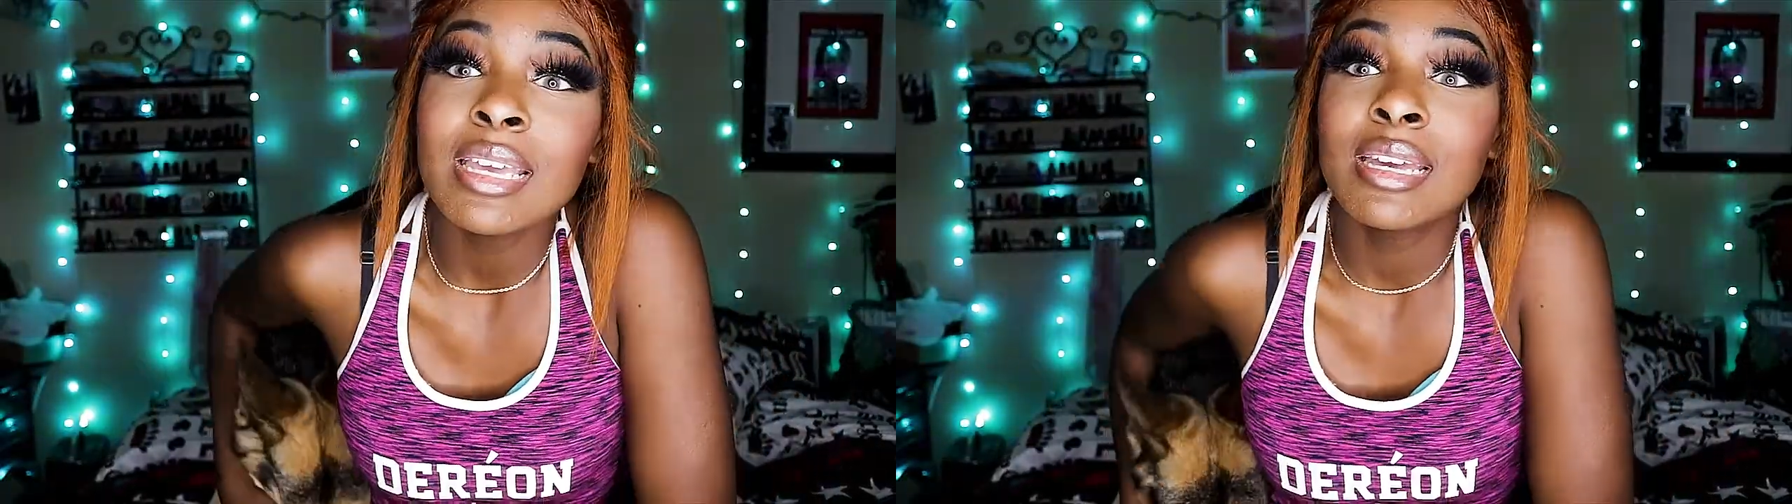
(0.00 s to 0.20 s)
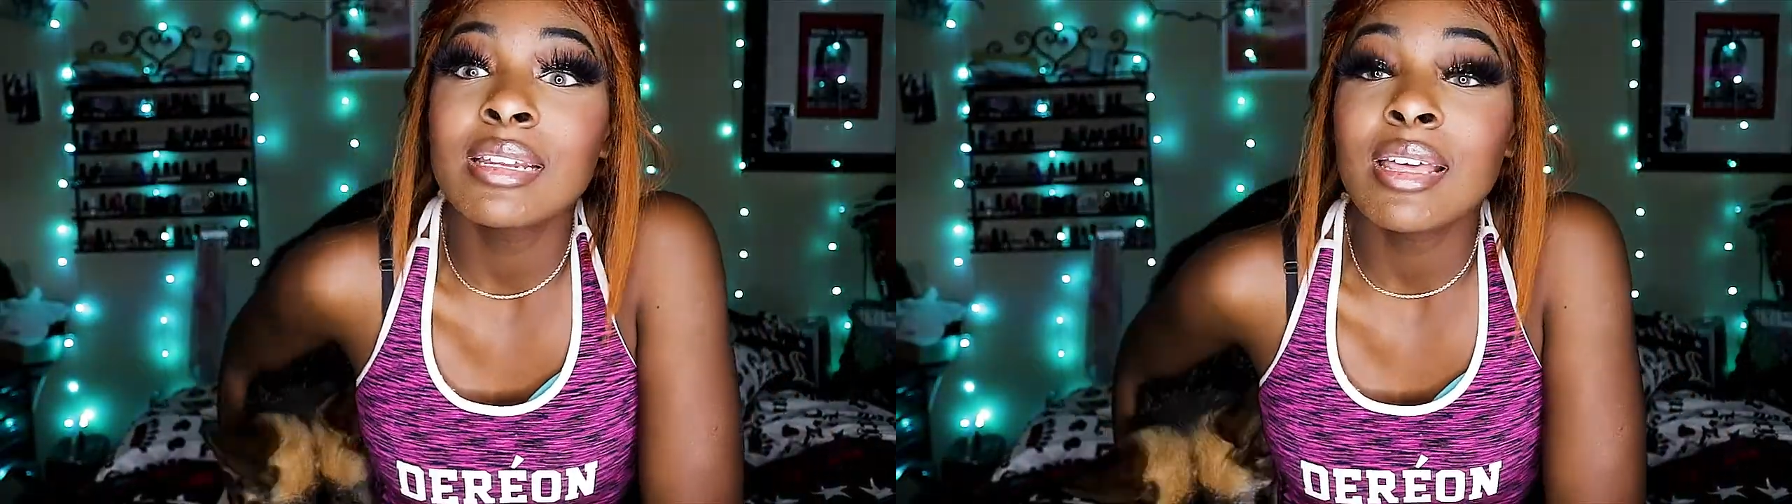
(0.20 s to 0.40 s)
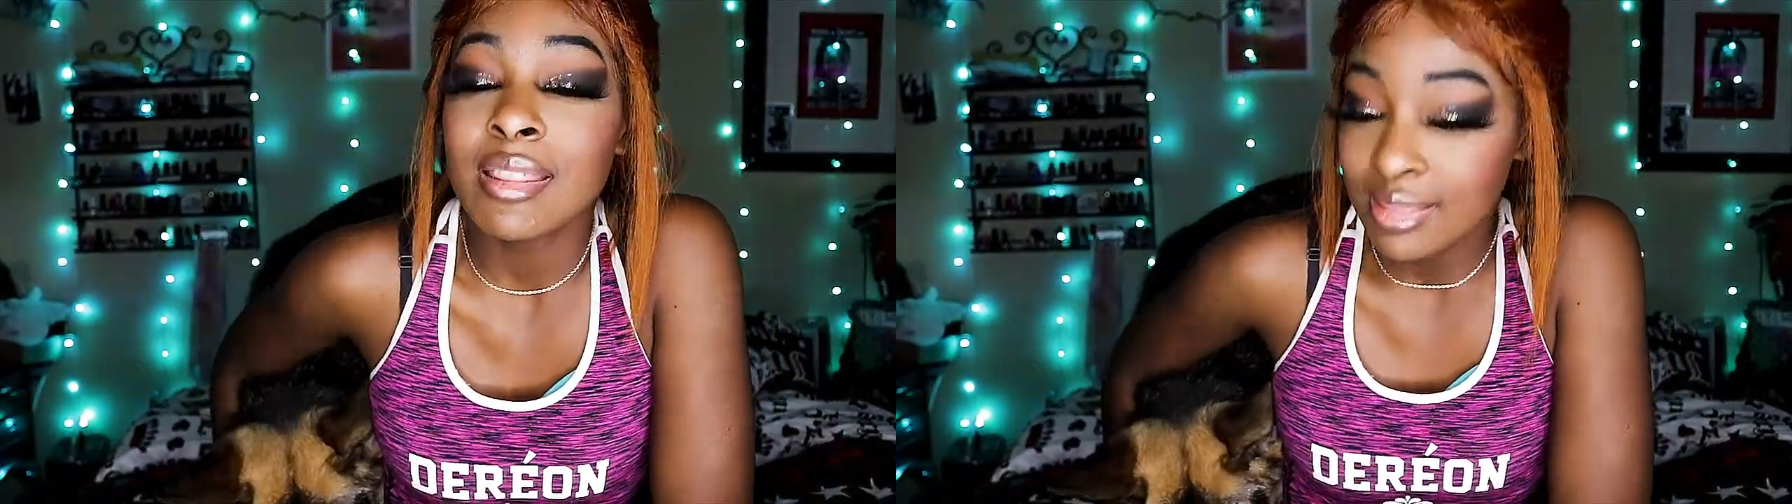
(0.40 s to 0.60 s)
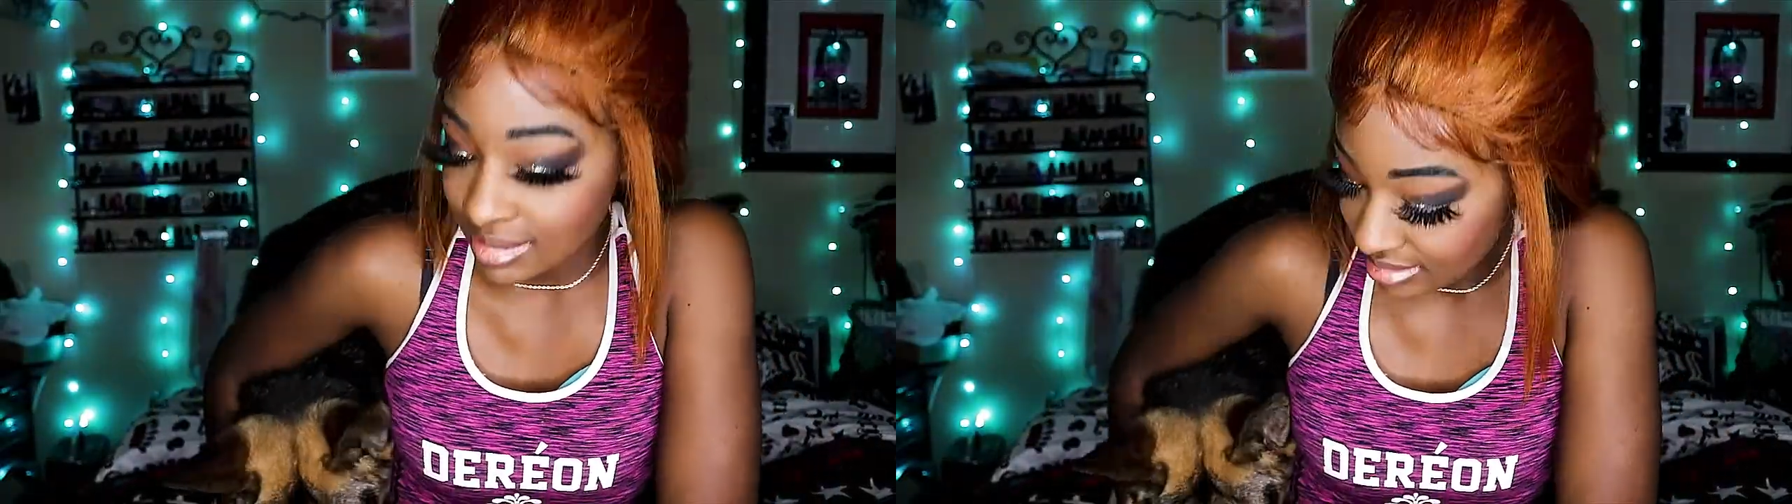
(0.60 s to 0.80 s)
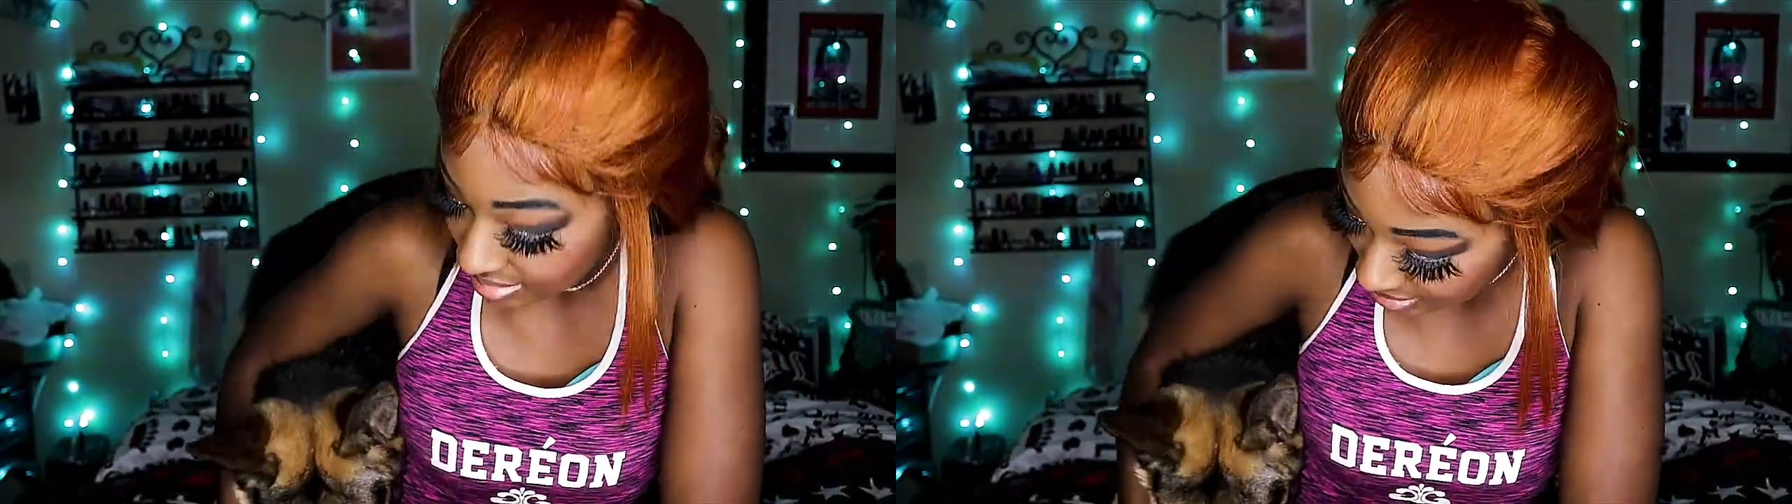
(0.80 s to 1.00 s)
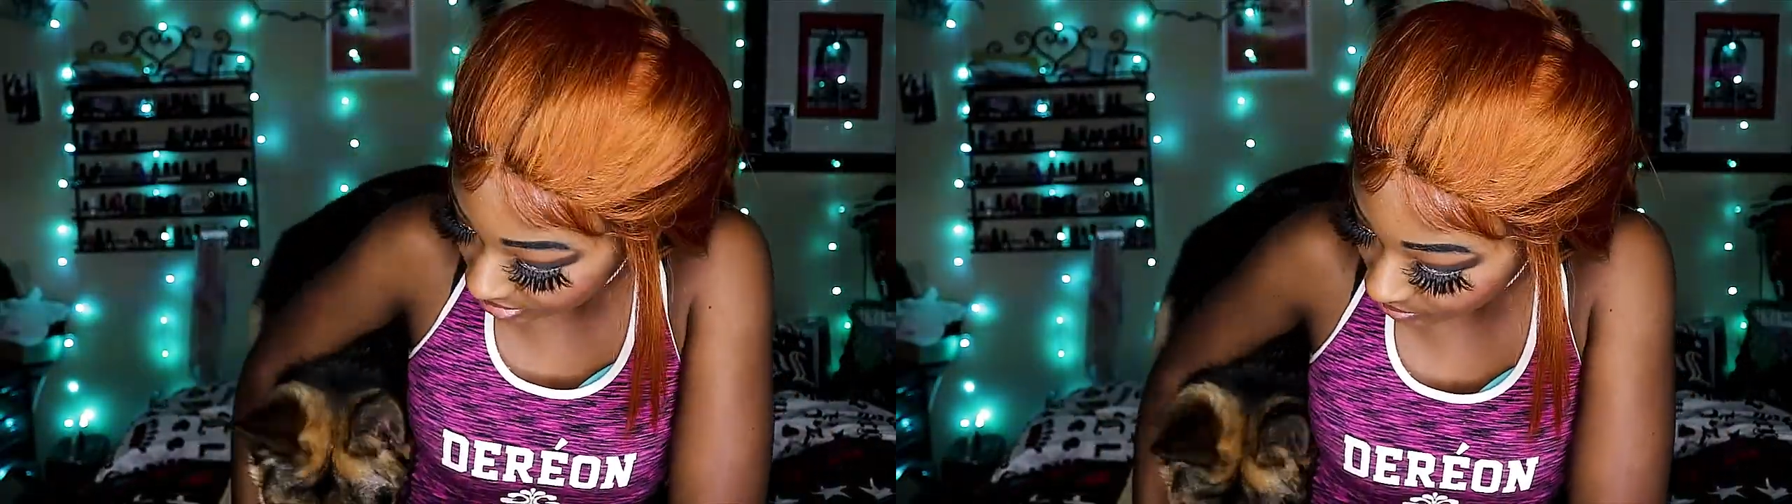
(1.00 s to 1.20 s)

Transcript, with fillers: in the next